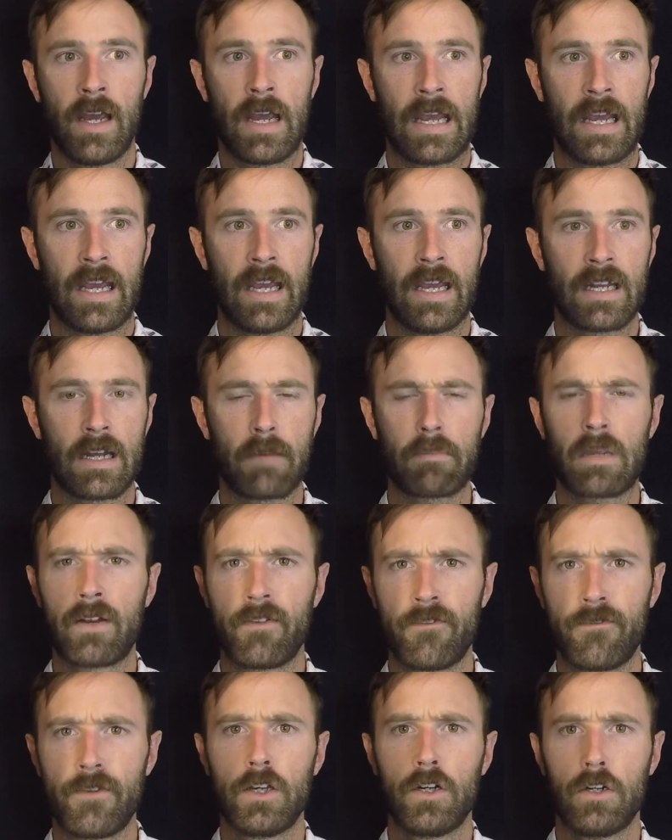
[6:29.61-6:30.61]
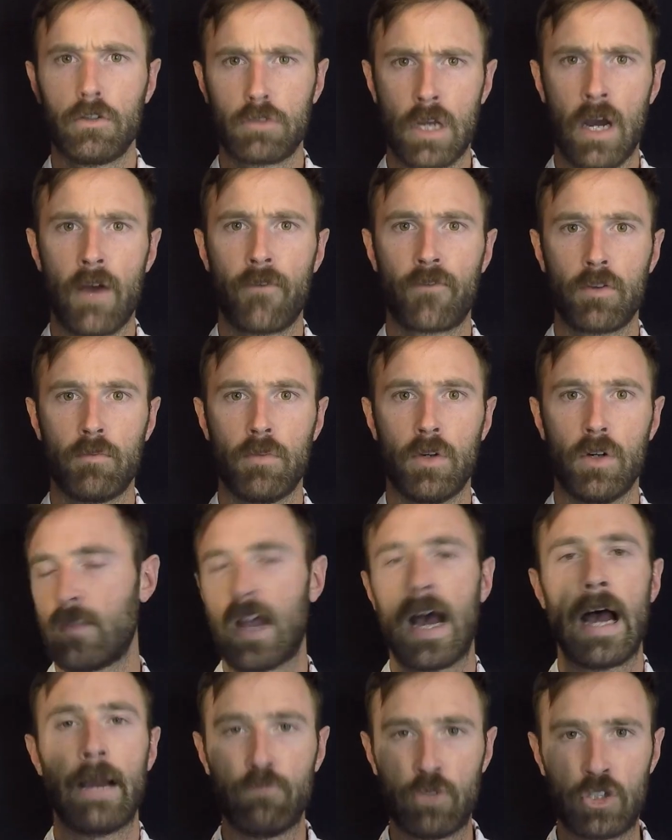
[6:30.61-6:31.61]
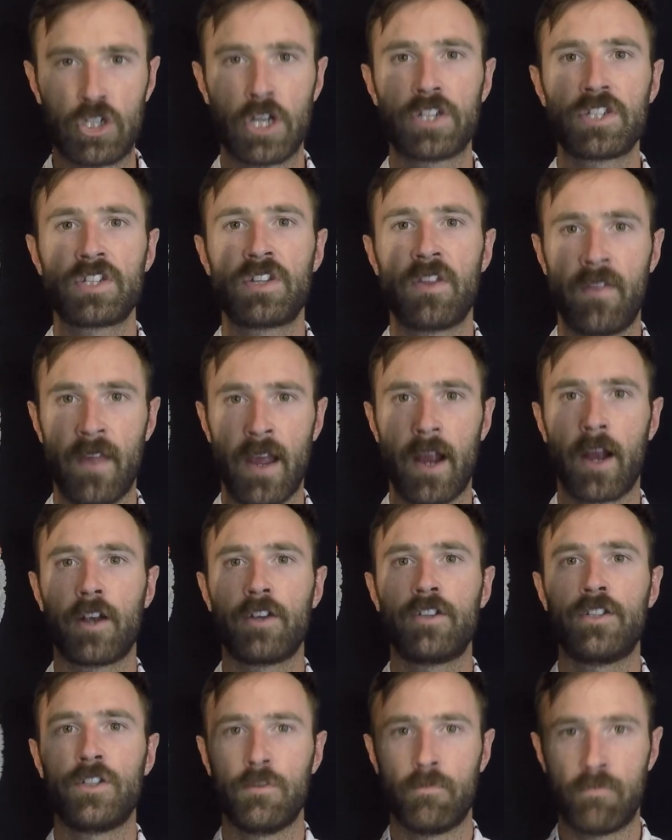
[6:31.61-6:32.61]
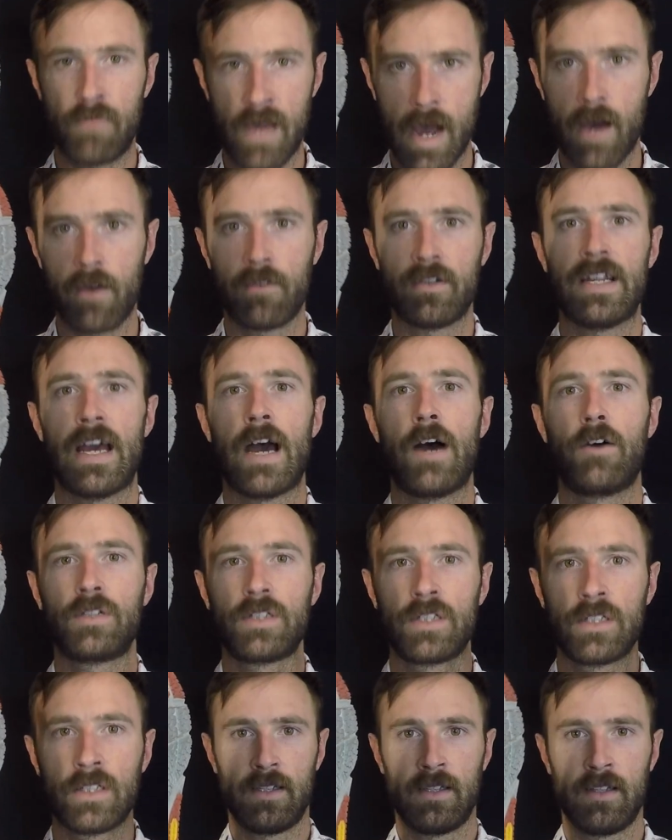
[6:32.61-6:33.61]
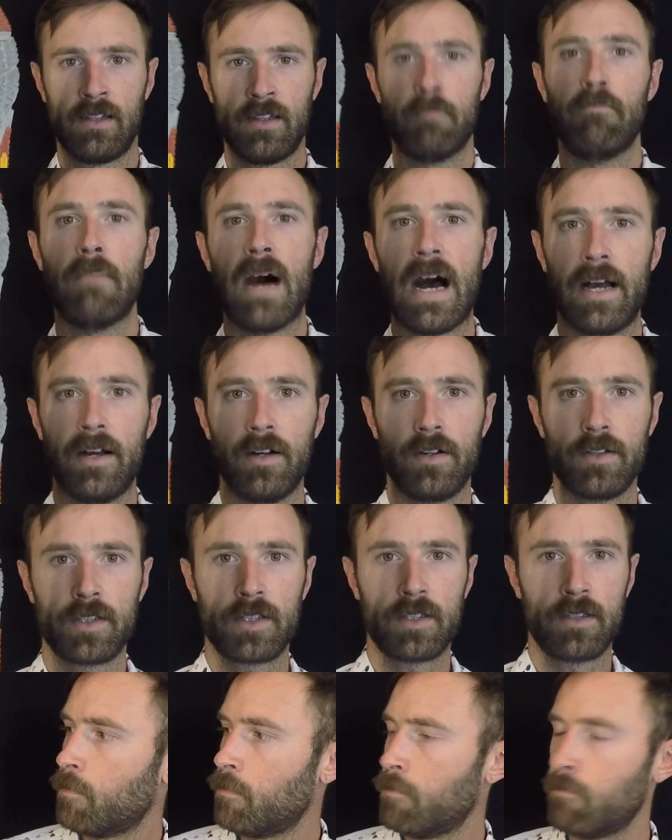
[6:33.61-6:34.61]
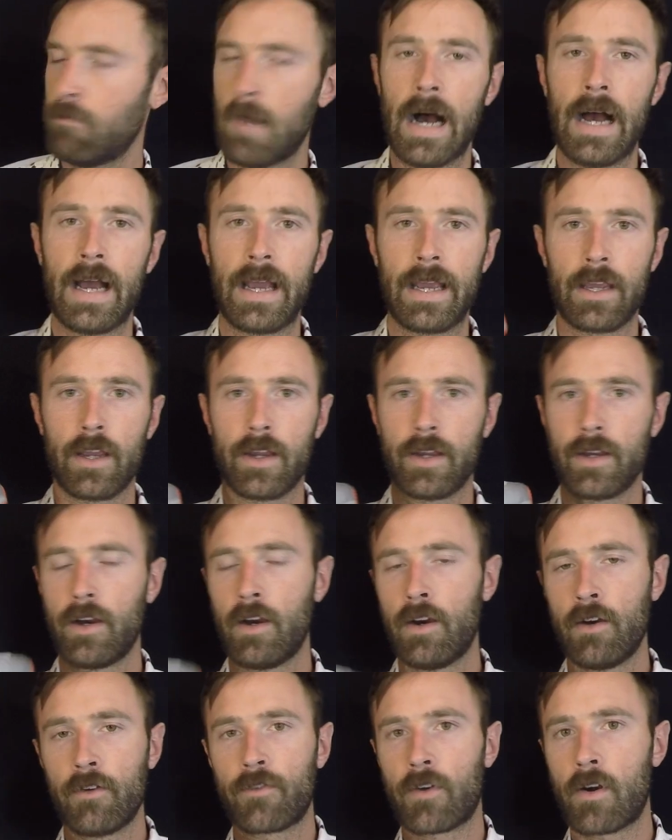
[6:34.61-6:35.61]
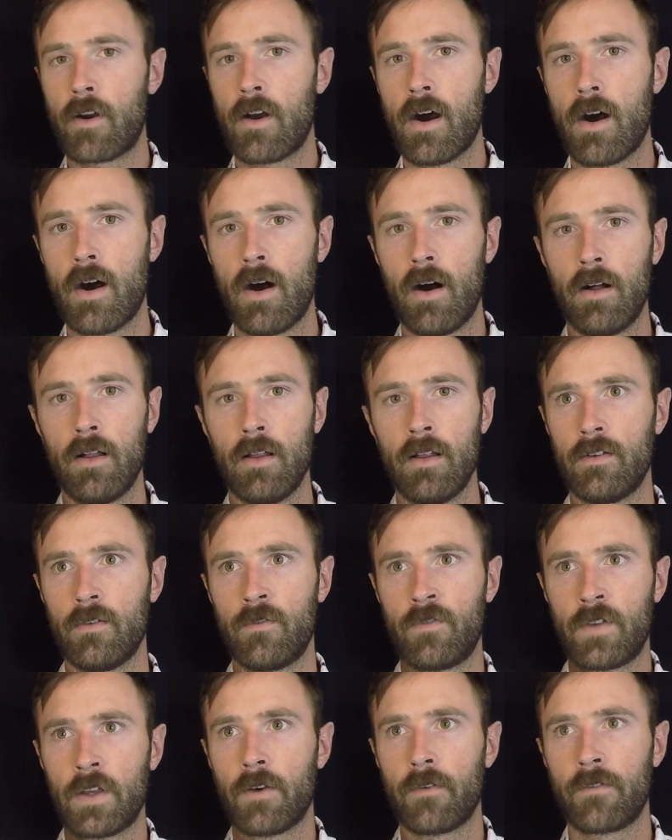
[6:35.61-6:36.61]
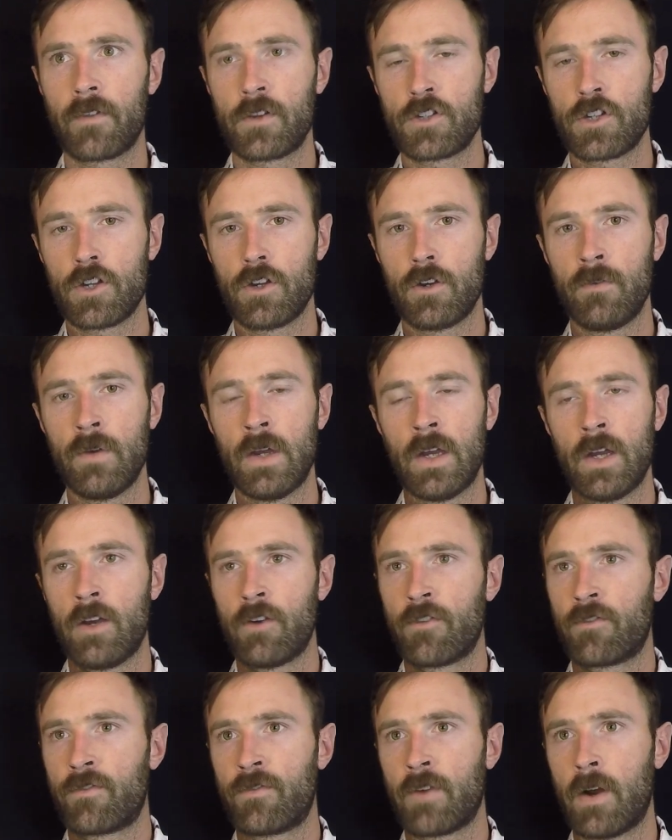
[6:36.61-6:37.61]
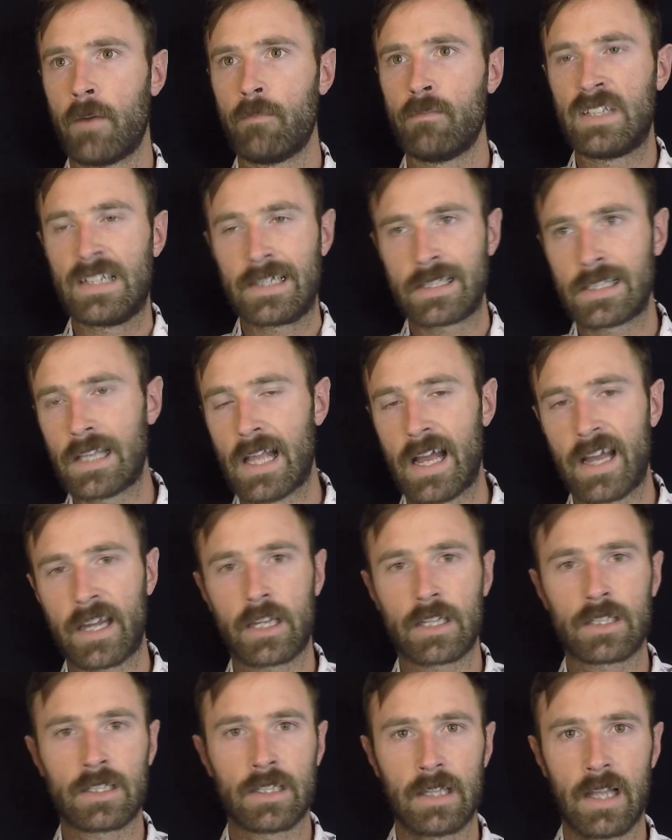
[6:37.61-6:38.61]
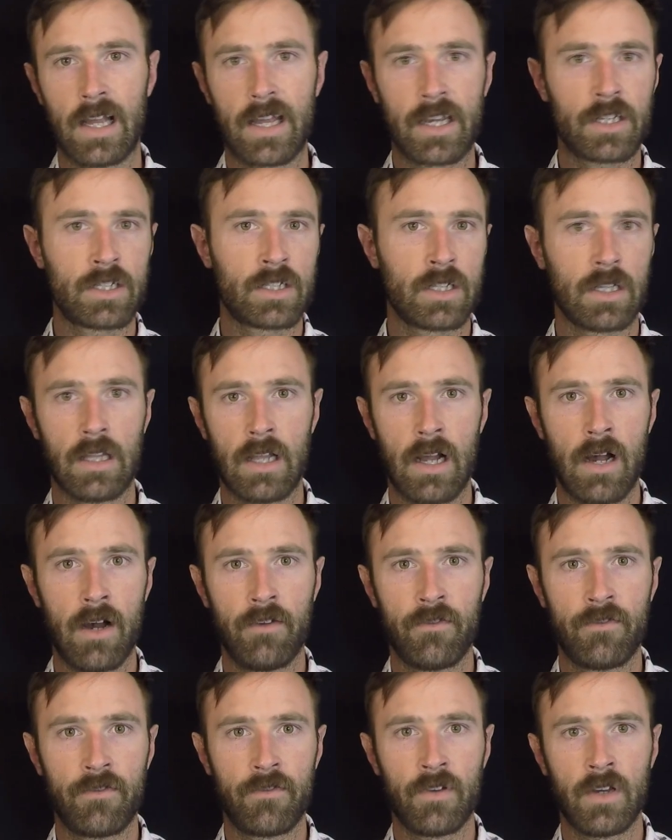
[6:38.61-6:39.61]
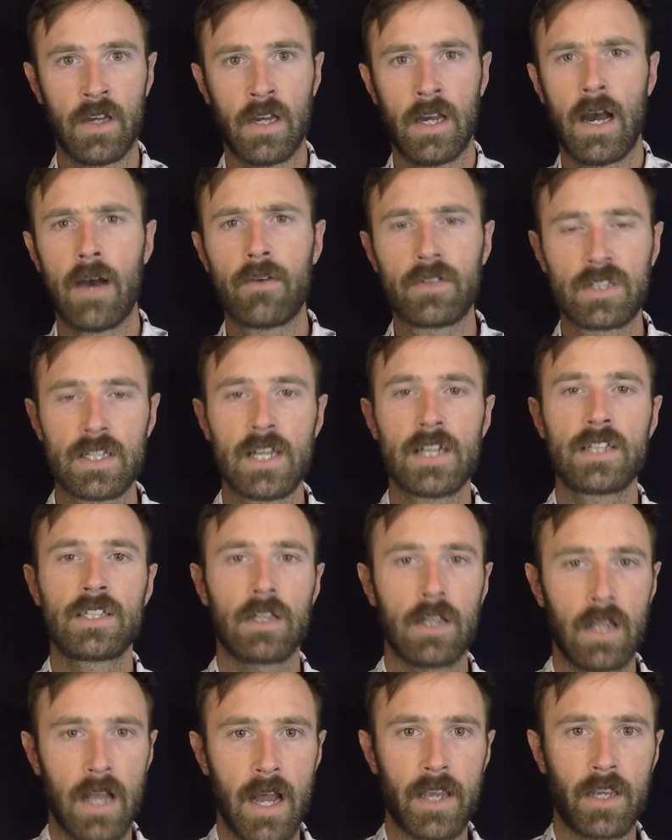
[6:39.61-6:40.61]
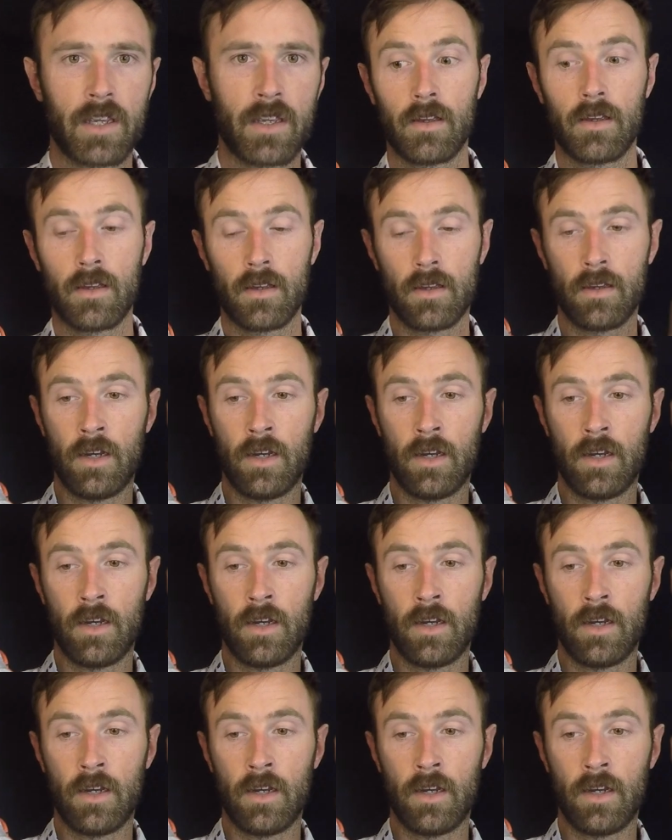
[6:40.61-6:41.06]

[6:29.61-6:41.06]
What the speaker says: And I'm going to feel comfortable. I'm just there to pound out the miles. My overall feel of the shoe, from dislike to like to love, I would say it's a like.